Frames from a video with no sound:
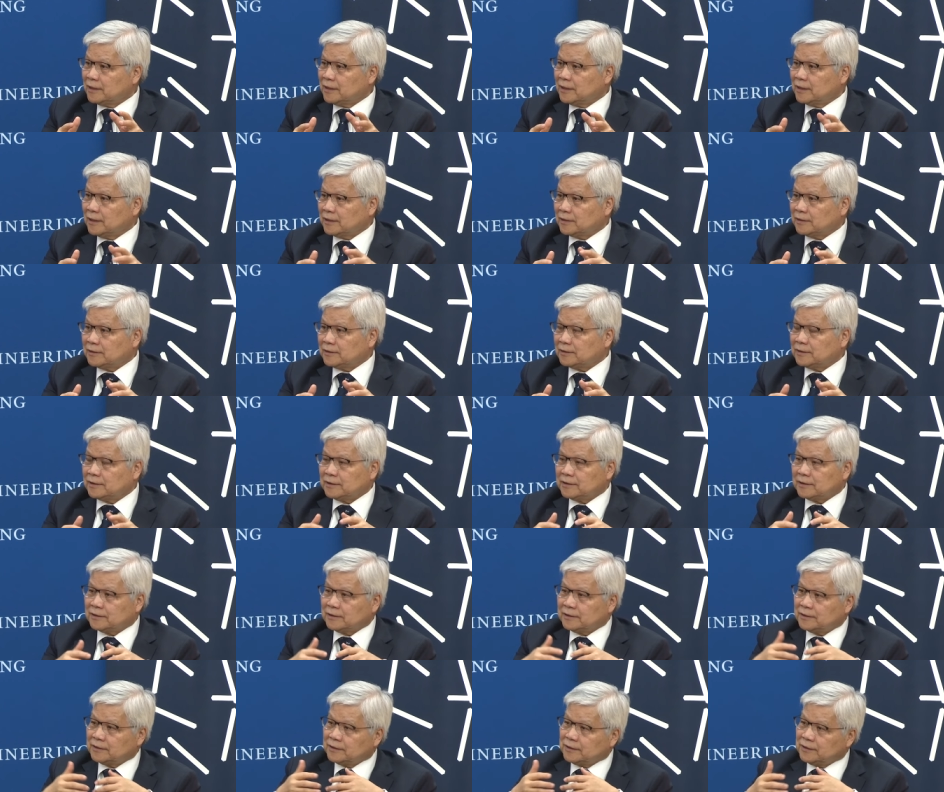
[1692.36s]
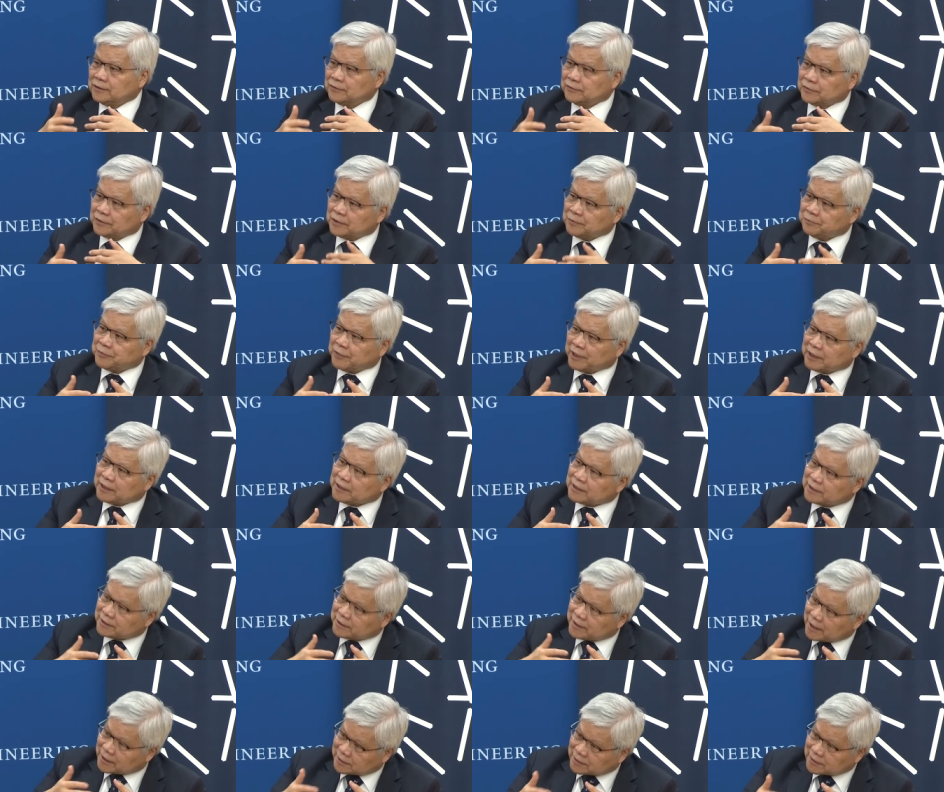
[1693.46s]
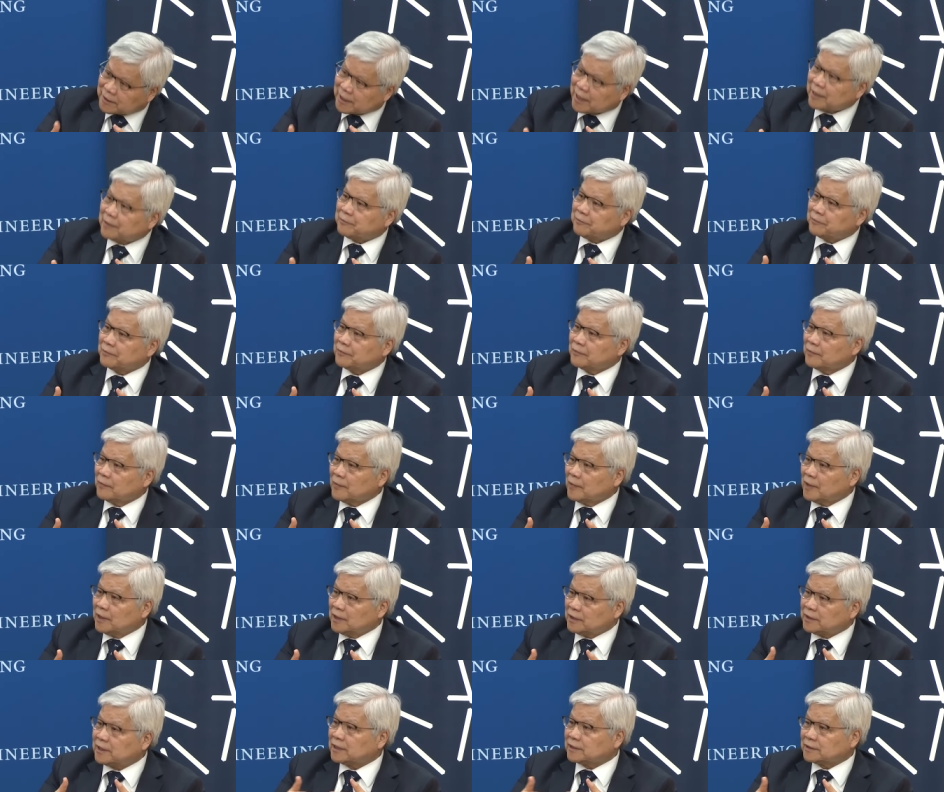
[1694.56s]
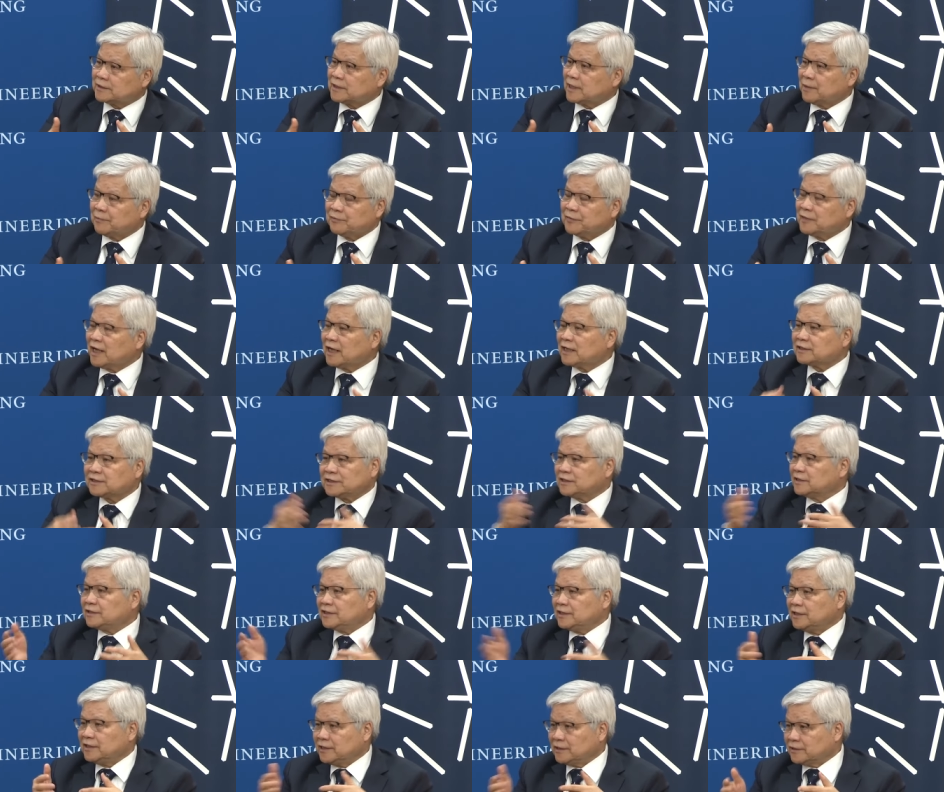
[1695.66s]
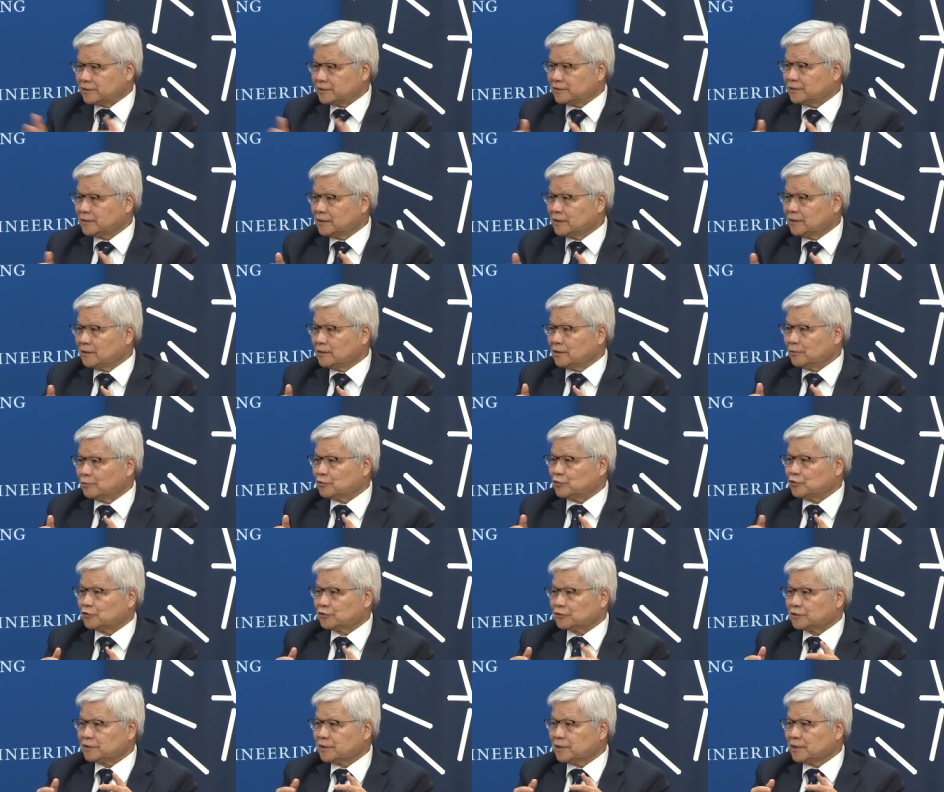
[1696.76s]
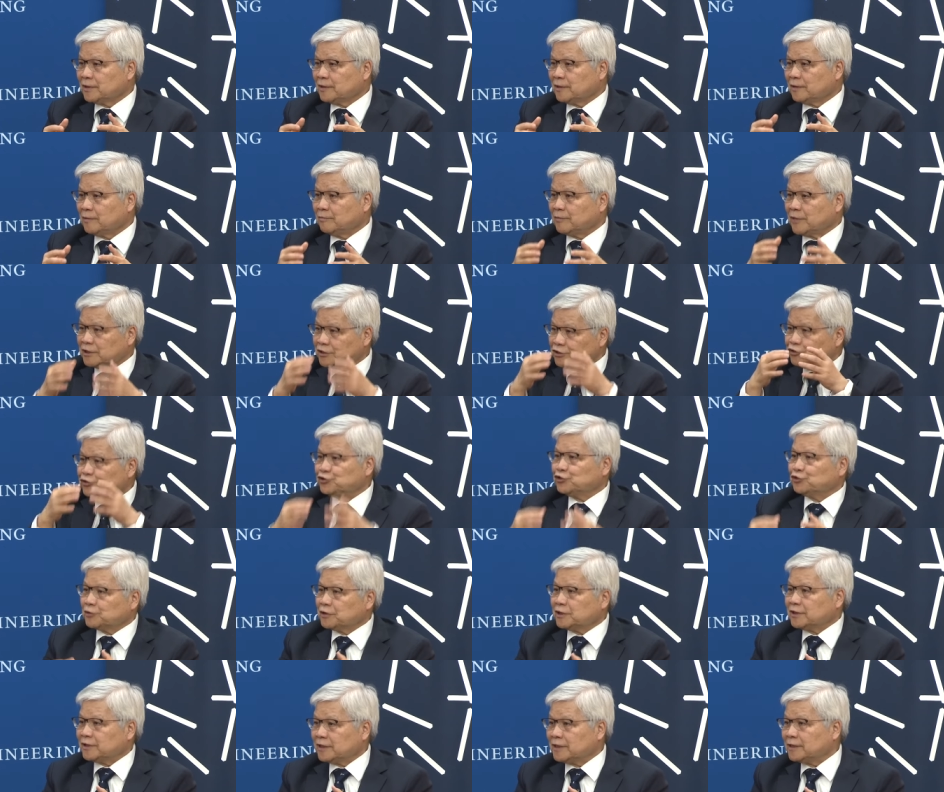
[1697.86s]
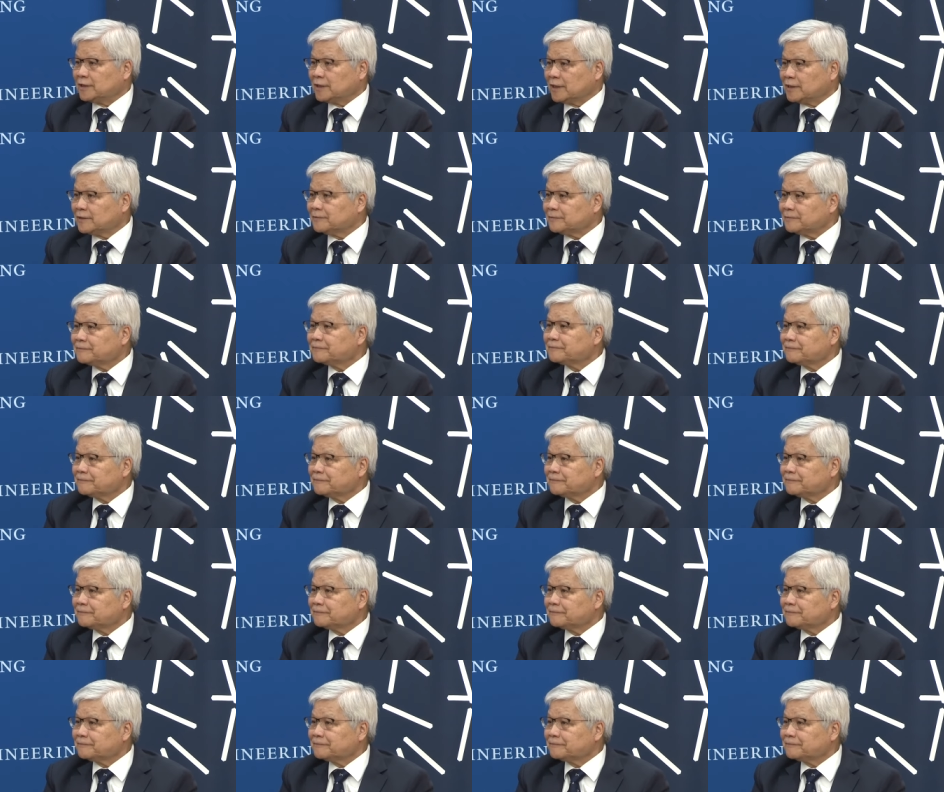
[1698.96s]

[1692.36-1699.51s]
And, uh, you, but it takes time. It takes time, not 30 years, of course, much shorter than that.